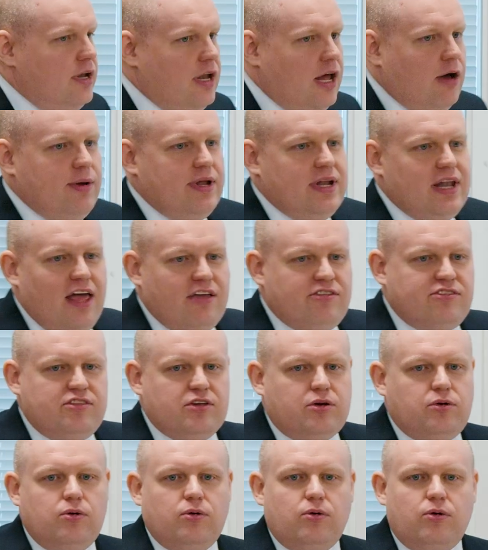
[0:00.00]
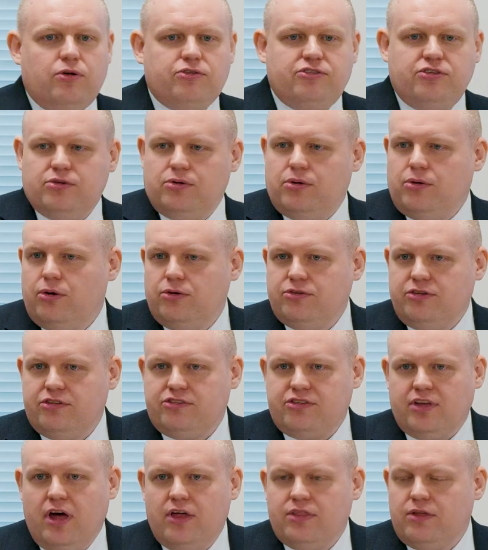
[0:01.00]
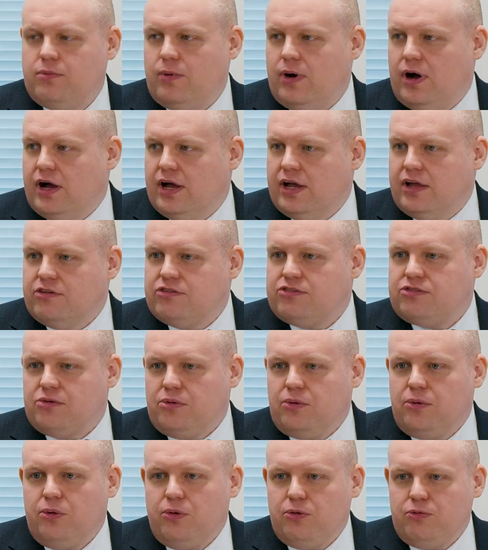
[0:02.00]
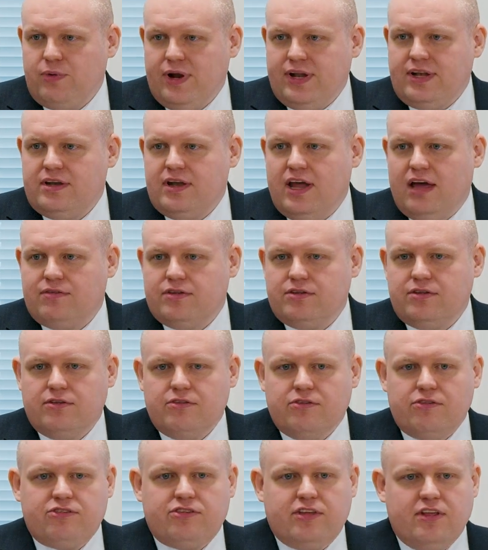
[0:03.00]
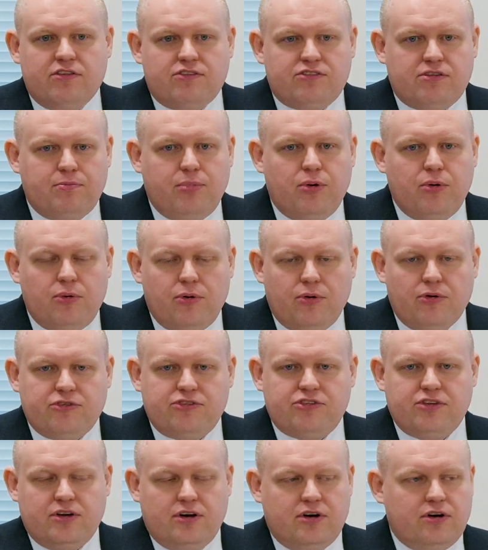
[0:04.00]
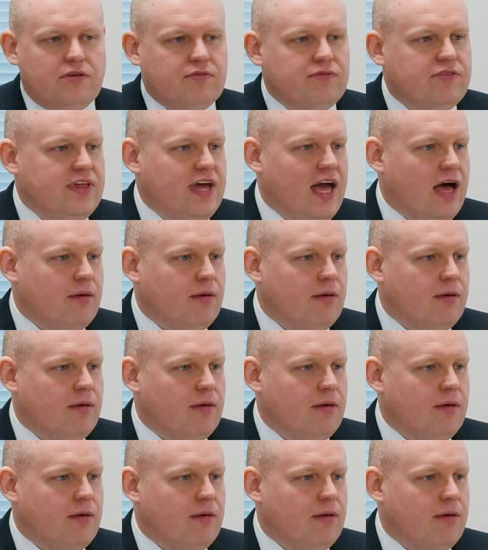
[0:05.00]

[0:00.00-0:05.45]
Now, unless the court orders otherwise, all written evidence in support of the